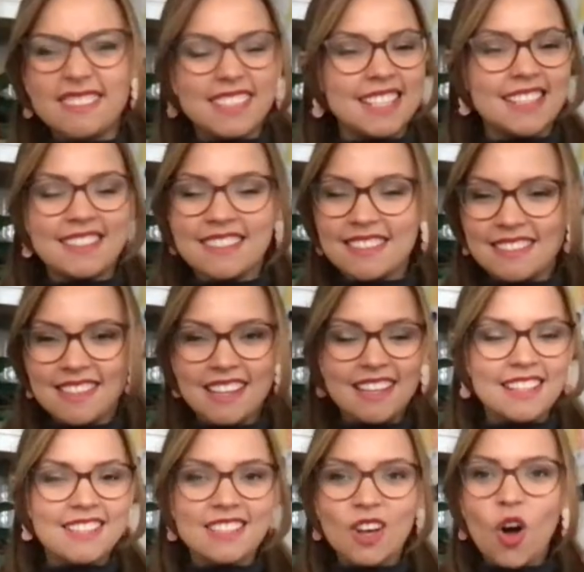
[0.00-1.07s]
it's
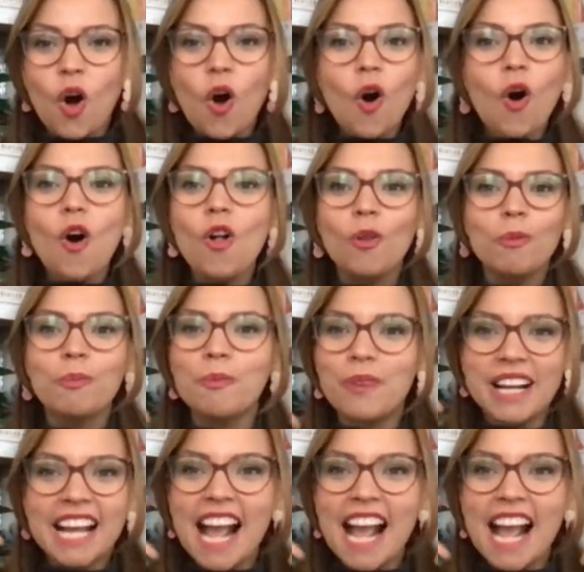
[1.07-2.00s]
a whole